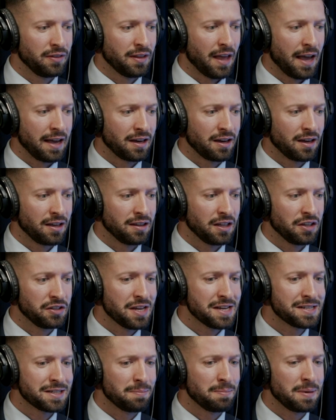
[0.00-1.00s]
like the
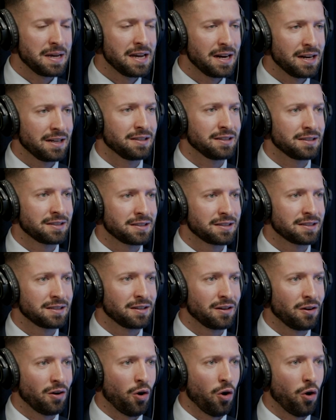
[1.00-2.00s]
disappearance
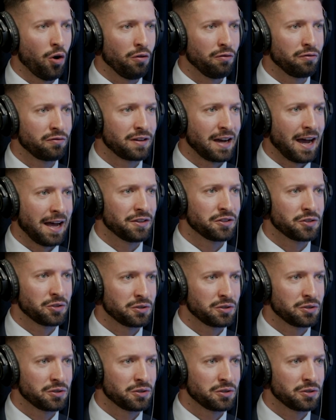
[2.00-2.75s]
of cancer